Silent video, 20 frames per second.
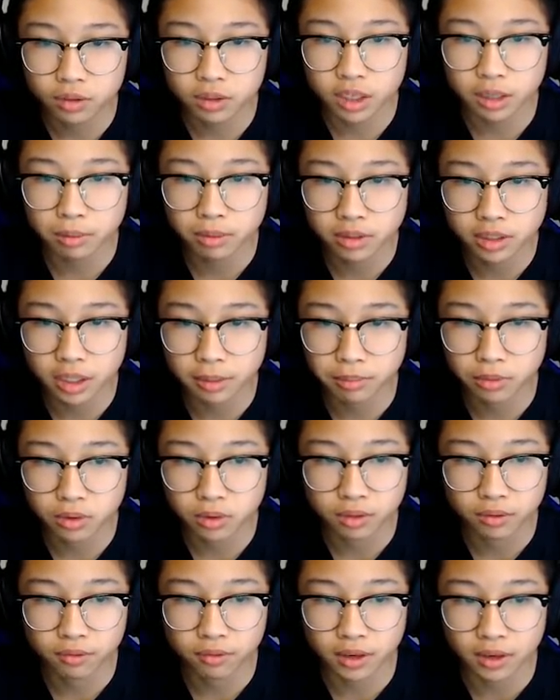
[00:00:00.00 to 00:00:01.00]
you double tap, you
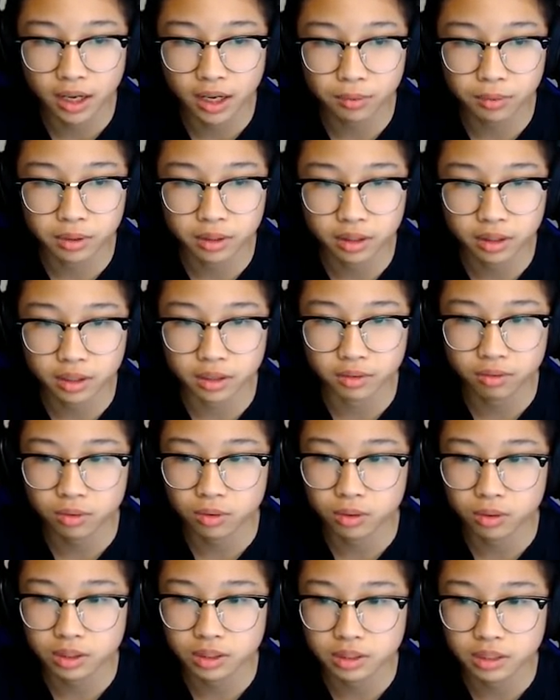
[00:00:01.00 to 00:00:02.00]
could fly with it, of
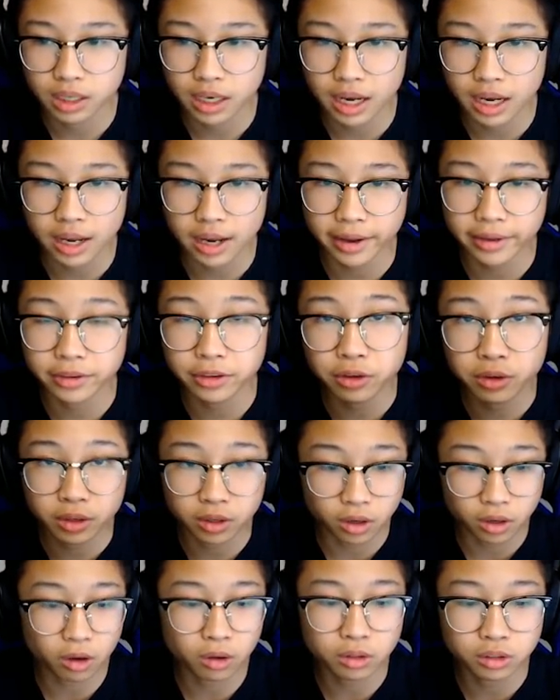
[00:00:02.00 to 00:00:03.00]
course. And you
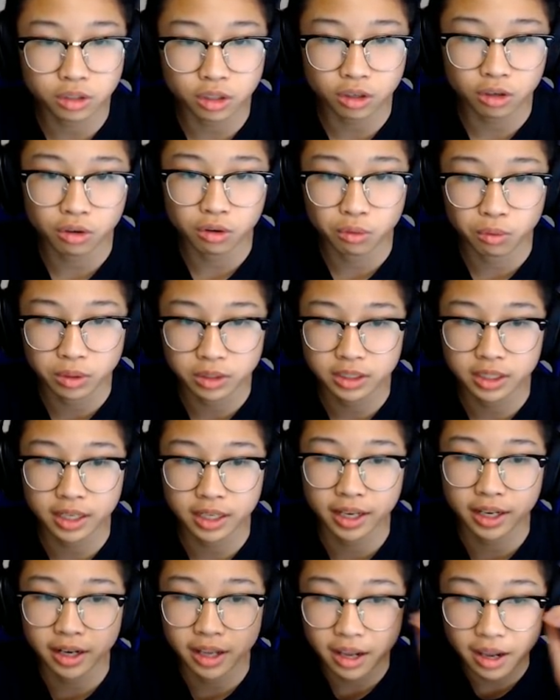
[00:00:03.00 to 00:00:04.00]
could also, once
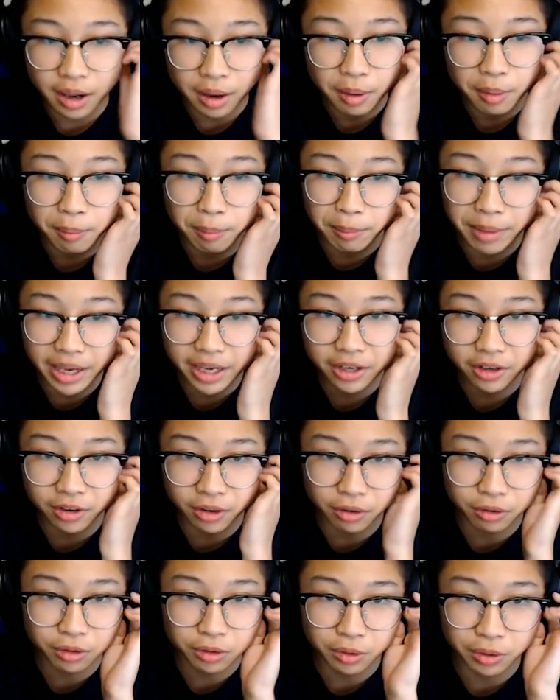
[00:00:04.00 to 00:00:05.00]
again, make your
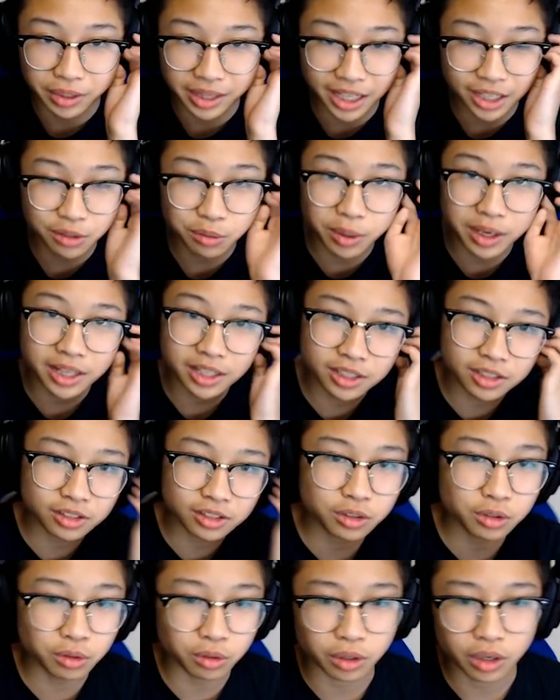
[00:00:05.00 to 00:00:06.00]
own quirk. That's why this is
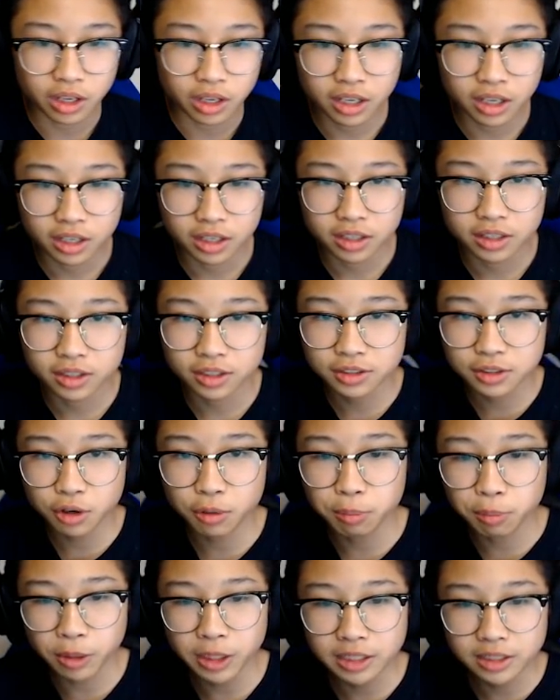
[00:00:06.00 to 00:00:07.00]
cool. There's
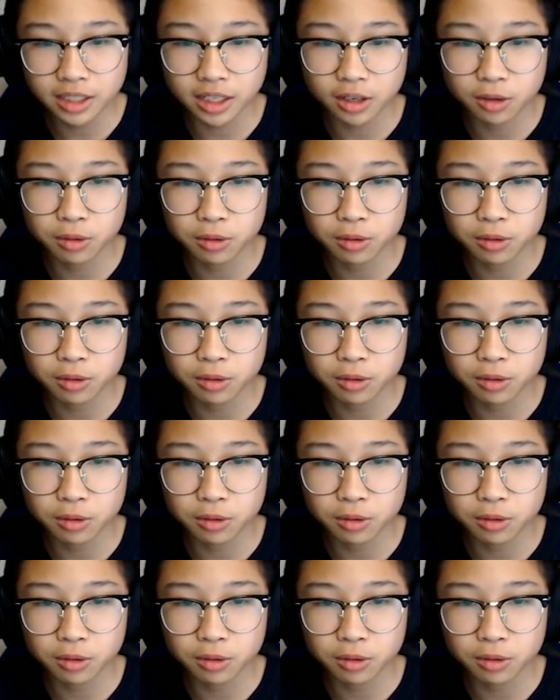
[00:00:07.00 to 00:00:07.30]
no preset